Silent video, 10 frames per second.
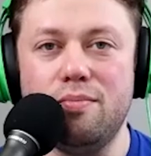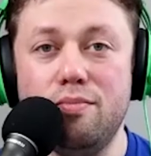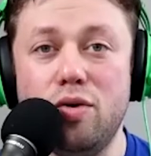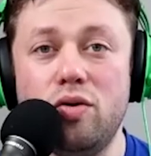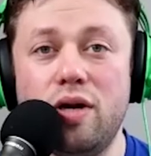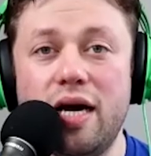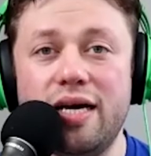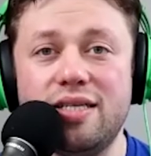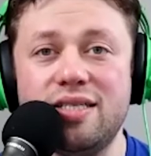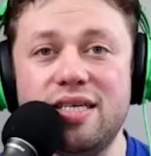Moon
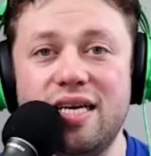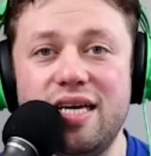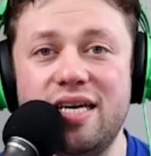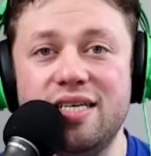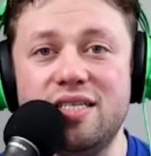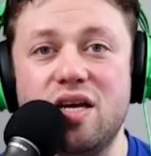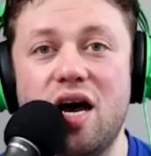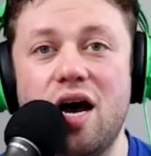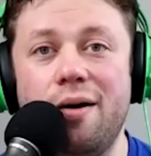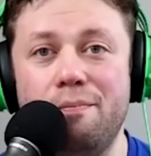Knight is
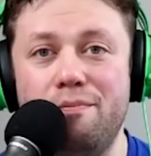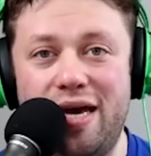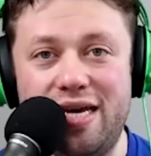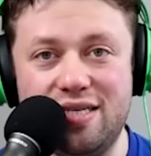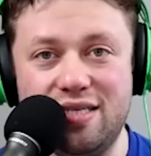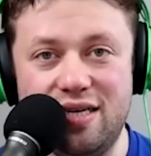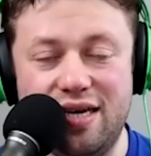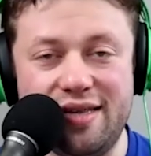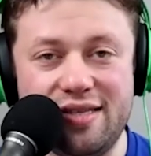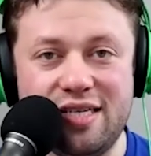amazing.
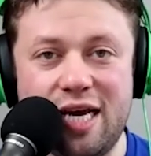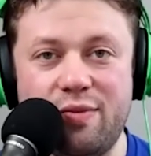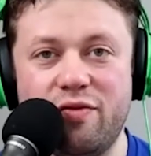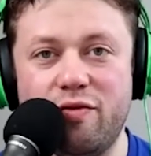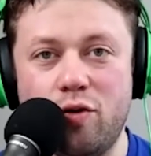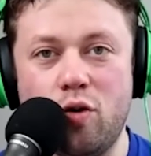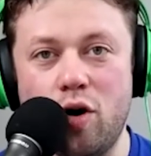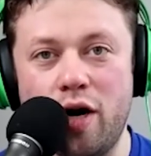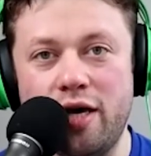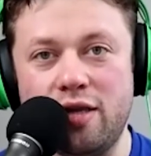At the time of
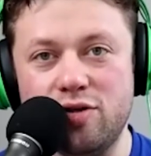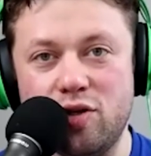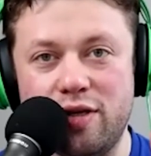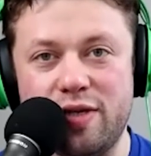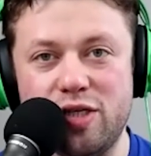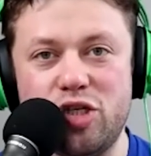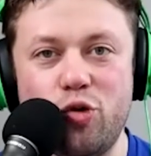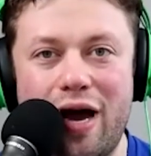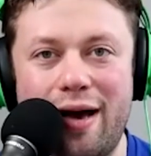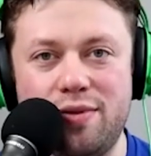recording, there's only been
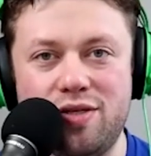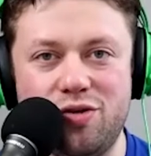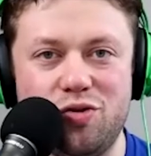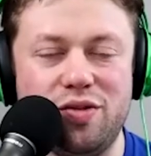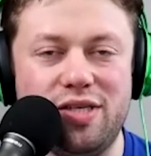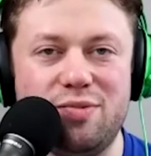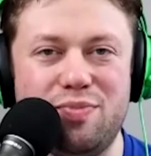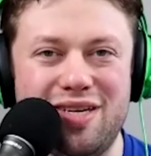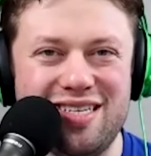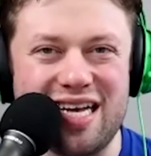two episodes released,
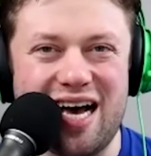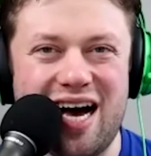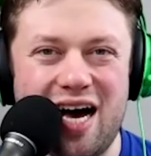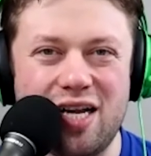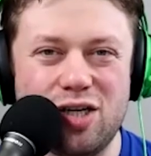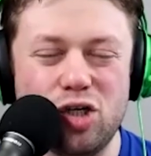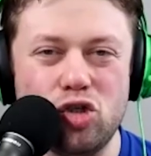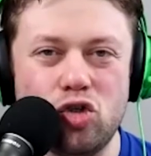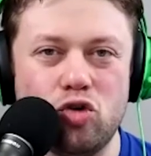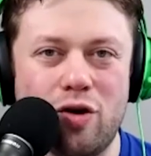but it is on
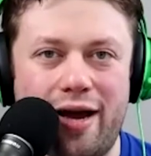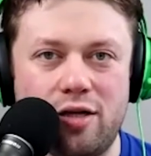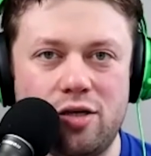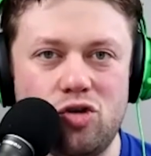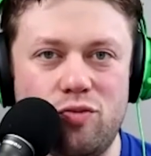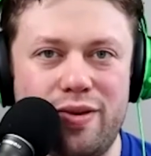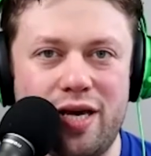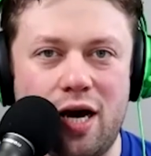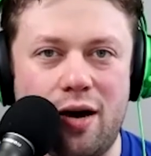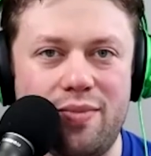track to
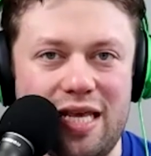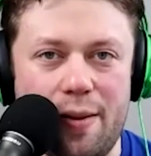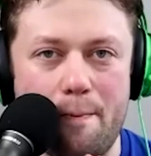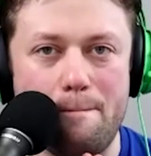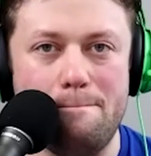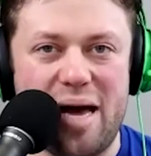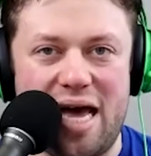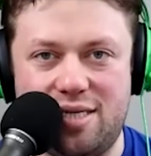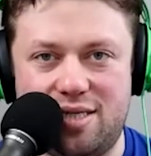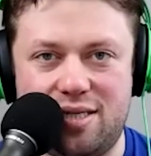become the
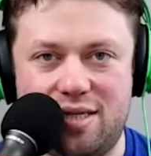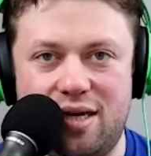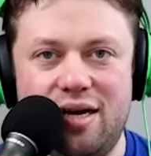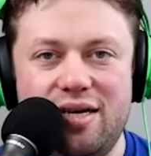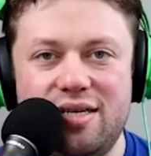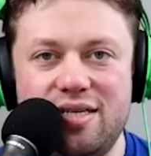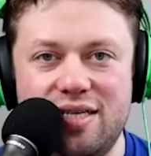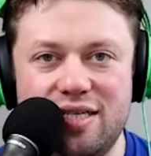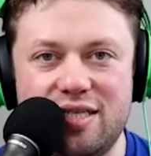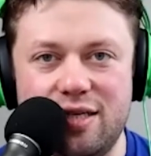best
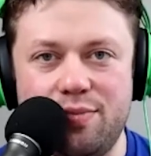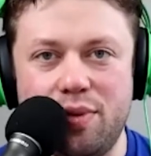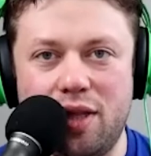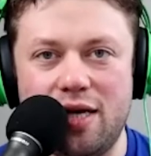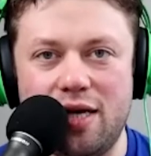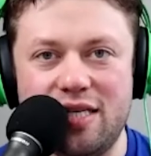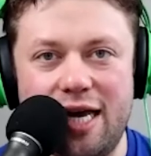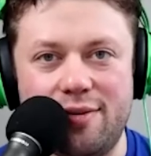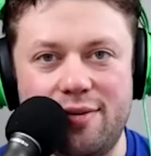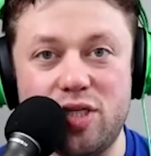Disney Plus
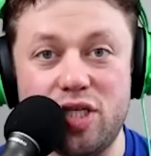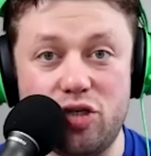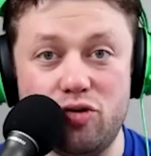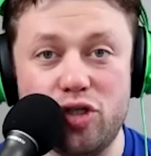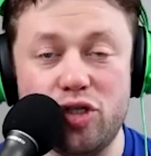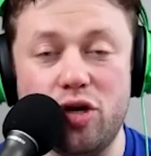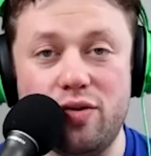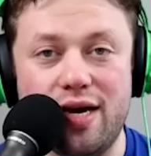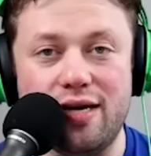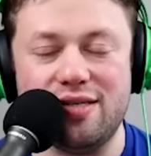M C U show
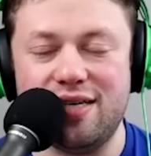yet.